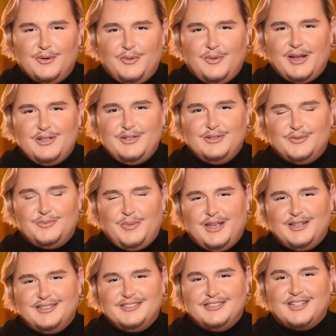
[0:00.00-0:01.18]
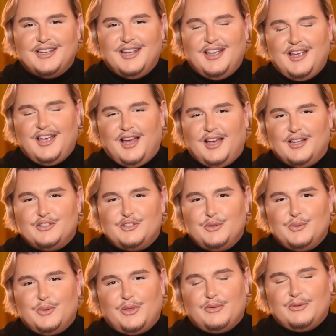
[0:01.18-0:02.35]
when you spend. Uh, two
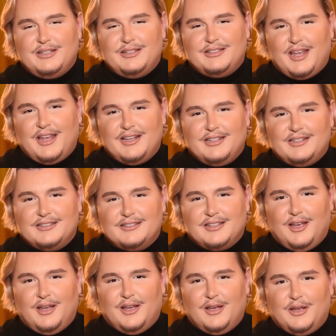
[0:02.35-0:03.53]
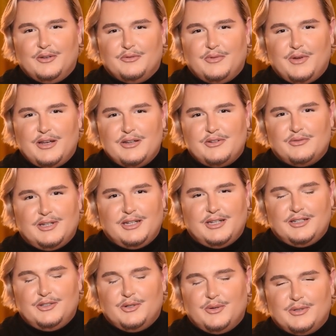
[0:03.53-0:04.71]
or three days uh,
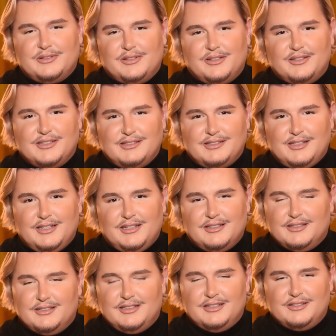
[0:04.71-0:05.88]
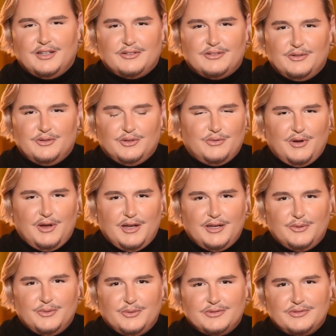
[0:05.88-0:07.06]
rendering, you know, a certain scene and it doesn't look right,
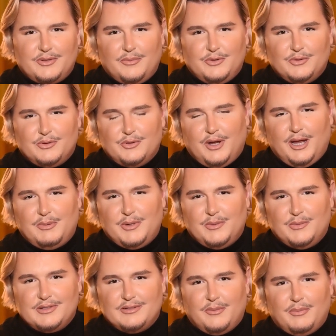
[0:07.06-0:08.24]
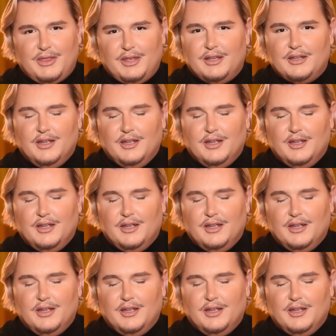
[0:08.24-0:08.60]
or some you're not happy with something.